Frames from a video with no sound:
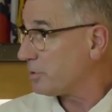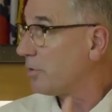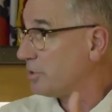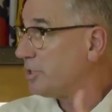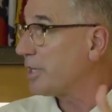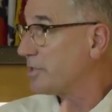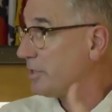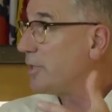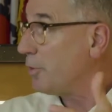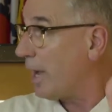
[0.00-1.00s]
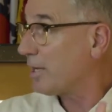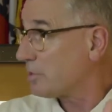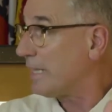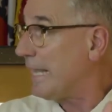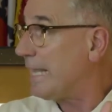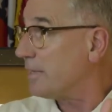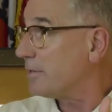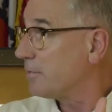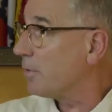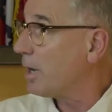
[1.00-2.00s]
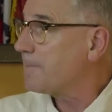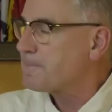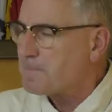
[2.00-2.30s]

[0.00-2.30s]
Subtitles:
so the chickens that you actually eat, right?